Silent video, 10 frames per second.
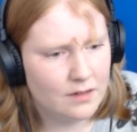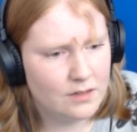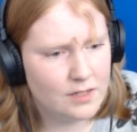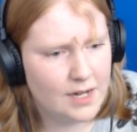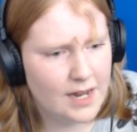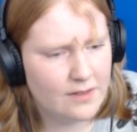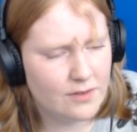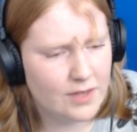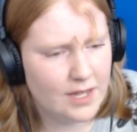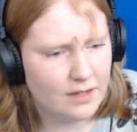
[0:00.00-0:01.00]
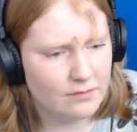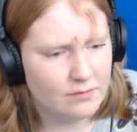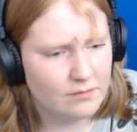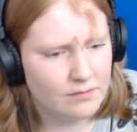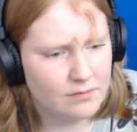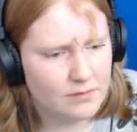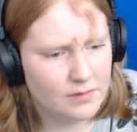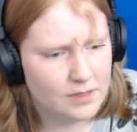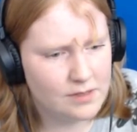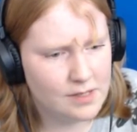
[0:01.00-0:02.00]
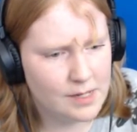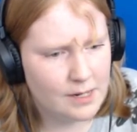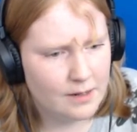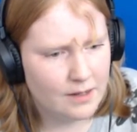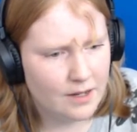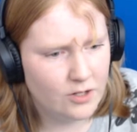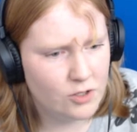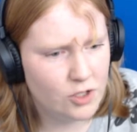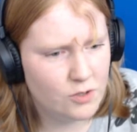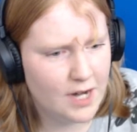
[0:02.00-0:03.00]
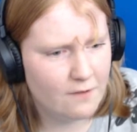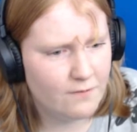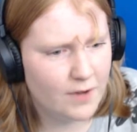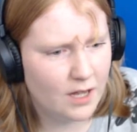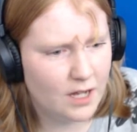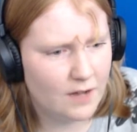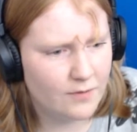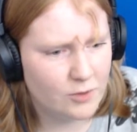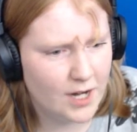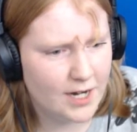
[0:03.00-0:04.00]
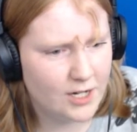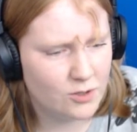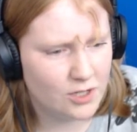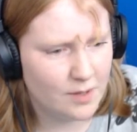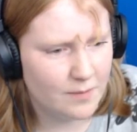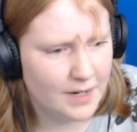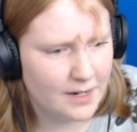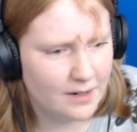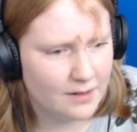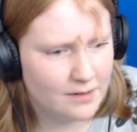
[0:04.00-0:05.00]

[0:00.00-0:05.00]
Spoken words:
Stay on the thing. And don't you dare fall off. I'm trying to do something here.